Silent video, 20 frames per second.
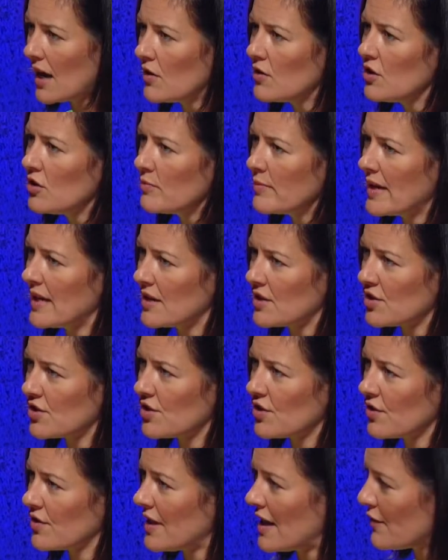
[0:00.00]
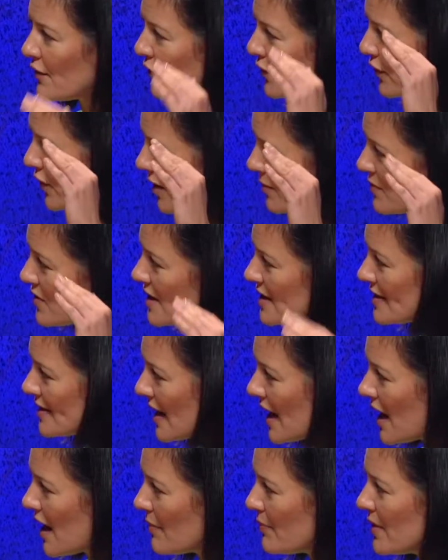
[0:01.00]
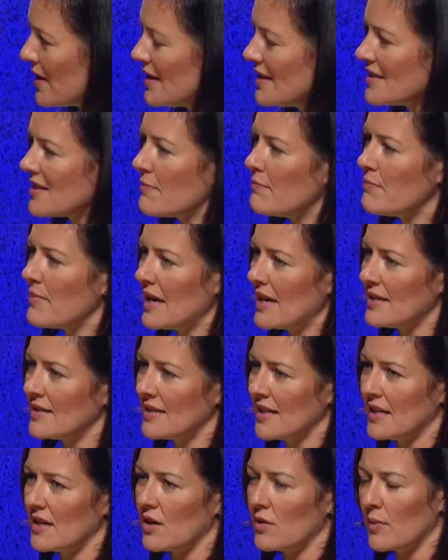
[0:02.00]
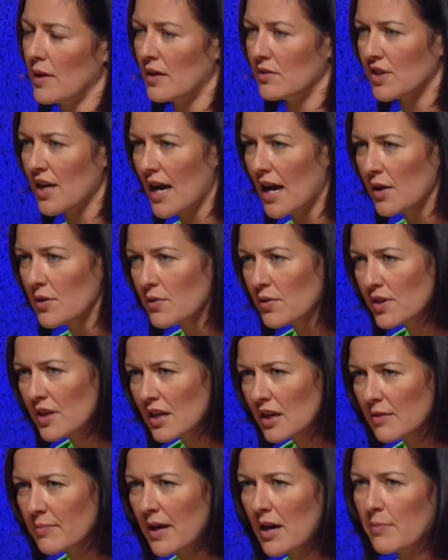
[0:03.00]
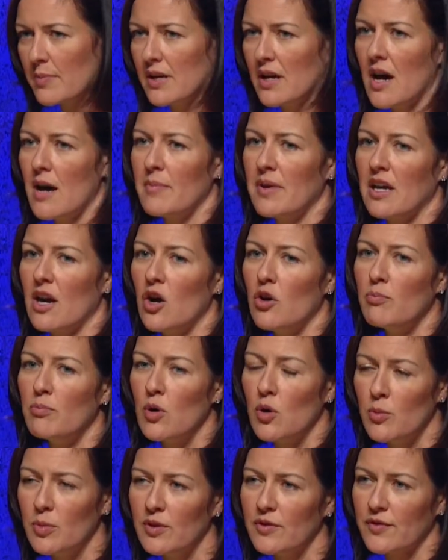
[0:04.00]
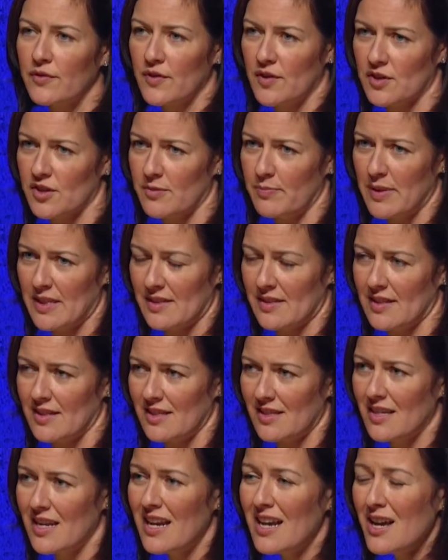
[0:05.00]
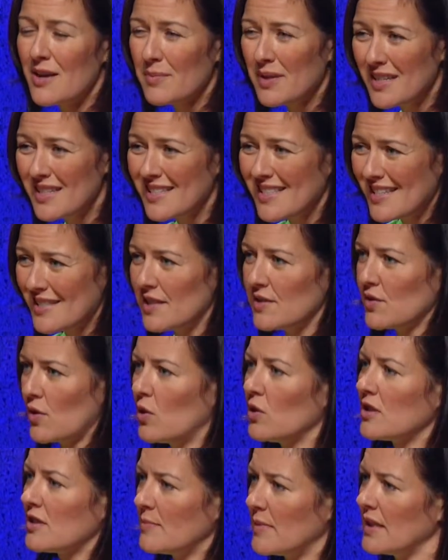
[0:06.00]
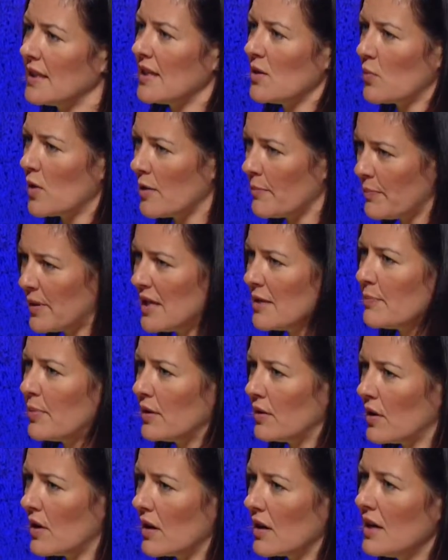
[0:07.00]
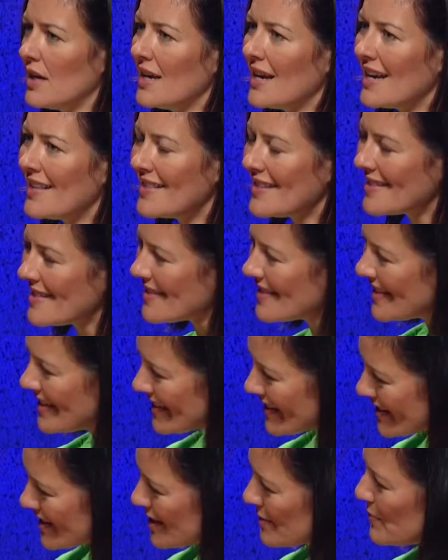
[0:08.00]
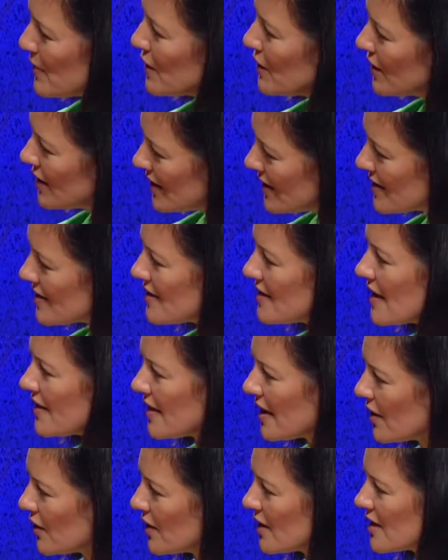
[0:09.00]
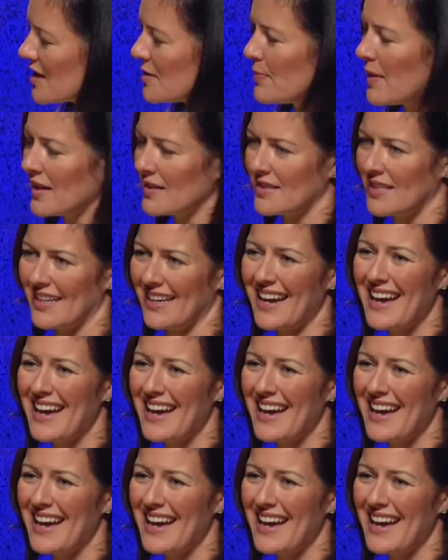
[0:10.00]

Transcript: do you make sure that from the top it is a mandate around how you think about becoming a mobile-first business? Because this is ultimately where people are, and this is the experience that they are expecting.